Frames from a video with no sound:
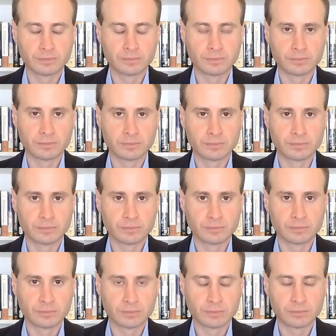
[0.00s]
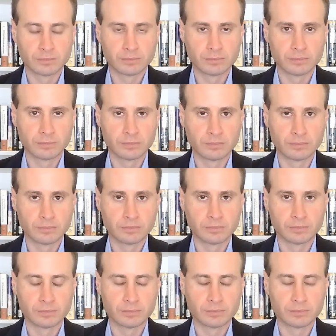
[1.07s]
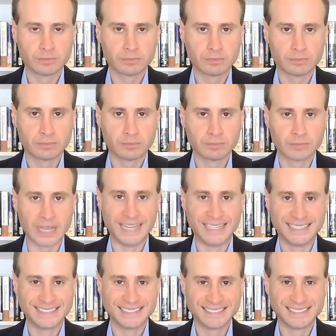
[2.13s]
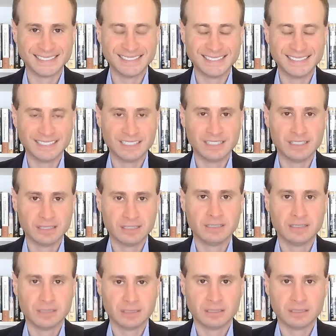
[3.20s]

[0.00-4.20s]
[no speech]